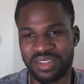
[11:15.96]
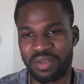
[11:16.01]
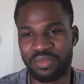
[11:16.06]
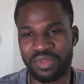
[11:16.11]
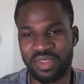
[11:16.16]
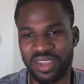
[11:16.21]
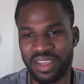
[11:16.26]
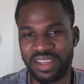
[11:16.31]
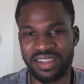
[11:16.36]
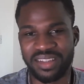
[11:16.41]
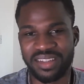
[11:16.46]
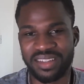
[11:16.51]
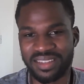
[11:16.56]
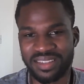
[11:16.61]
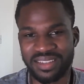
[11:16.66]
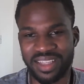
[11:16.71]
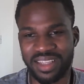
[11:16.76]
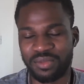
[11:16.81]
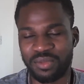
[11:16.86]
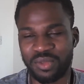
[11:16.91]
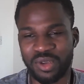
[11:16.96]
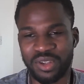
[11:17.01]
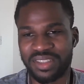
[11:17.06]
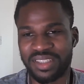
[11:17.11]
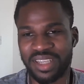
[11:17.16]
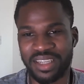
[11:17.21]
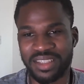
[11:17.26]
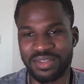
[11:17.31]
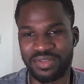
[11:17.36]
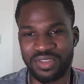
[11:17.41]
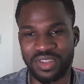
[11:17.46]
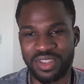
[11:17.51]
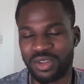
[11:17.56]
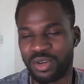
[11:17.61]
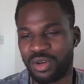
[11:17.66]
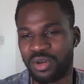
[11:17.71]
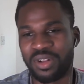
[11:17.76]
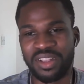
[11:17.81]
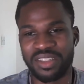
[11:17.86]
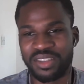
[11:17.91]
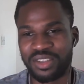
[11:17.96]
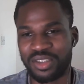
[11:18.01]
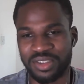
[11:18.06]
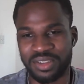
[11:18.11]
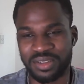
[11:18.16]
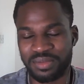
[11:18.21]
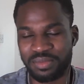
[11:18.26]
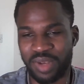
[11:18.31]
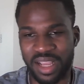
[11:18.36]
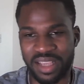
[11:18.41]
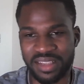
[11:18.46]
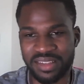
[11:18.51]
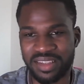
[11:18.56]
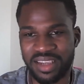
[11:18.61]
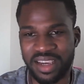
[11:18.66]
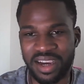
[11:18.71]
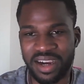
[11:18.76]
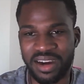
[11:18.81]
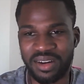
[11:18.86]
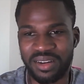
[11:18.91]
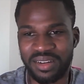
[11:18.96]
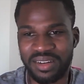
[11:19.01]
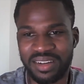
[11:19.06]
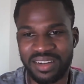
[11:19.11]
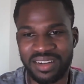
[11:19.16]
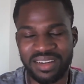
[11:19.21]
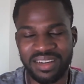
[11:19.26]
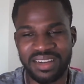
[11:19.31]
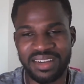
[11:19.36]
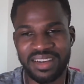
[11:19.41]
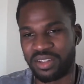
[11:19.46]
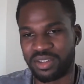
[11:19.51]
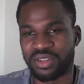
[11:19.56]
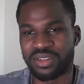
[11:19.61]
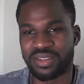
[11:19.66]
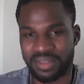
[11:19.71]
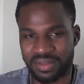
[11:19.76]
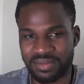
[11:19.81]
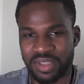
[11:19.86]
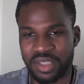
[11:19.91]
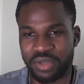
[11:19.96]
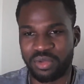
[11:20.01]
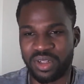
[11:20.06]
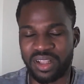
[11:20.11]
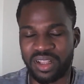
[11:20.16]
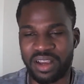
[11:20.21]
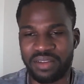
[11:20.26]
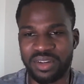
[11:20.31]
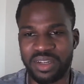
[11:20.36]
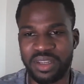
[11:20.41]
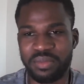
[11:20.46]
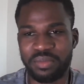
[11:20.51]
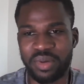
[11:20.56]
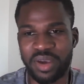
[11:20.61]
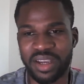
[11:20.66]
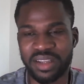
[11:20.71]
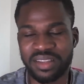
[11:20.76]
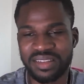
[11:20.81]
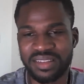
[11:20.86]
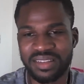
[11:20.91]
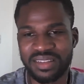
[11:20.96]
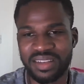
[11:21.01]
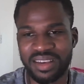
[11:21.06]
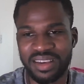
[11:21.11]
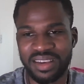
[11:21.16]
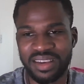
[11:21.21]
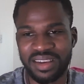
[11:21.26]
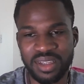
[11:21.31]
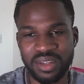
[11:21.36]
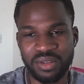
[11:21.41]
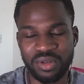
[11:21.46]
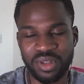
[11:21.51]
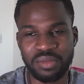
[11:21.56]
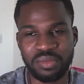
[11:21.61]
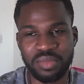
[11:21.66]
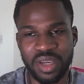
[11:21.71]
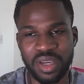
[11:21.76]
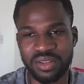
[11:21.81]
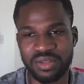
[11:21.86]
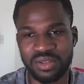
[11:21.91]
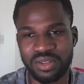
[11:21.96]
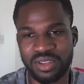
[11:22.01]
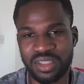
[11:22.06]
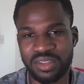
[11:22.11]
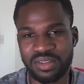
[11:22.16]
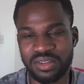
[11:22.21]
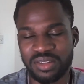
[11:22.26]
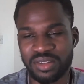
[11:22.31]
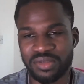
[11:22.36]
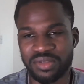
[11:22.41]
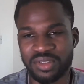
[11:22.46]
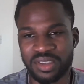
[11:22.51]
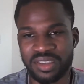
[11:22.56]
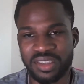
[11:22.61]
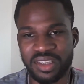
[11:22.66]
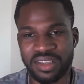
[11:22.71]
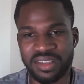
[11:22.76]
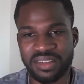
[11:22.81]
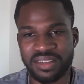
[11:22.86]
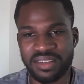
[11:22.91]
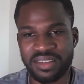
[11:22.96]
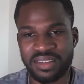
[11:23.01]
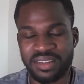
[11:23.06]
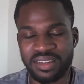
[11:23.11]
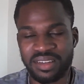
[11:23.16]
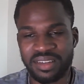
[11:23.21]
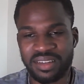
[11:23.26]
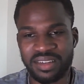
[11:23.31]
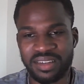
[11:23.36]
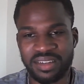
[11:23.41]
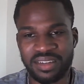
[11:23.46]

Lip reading: make something that one size fits all and just blast it out. But it will have an impact it will impact your chances of success.